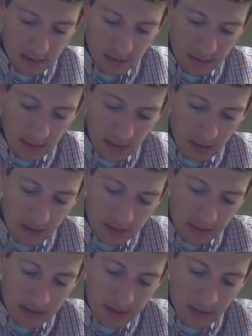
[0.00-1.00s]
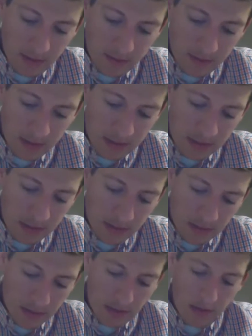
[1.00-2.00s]
Oh, it sort of does.
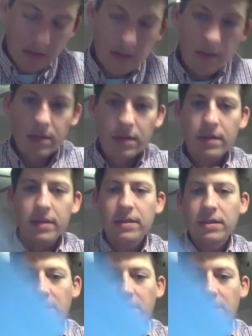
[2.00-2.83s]
This is the